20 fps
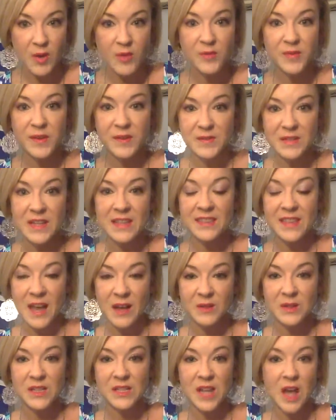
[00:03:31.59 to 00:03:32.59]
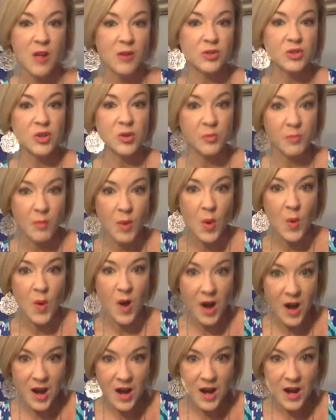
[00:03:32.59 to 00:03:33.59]
$50,000 or
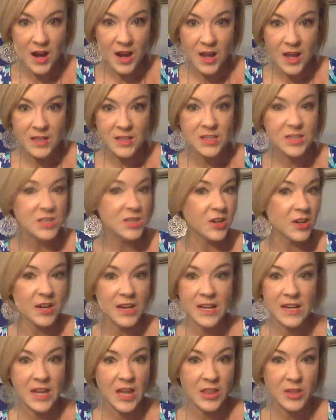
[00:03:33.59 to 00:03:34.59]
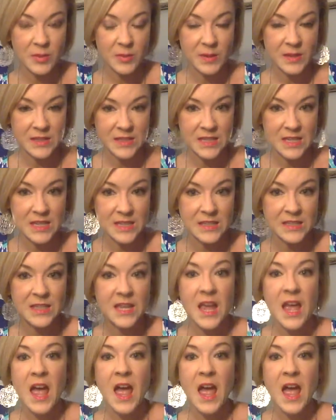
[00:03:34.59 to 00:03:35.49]
more to start any other business.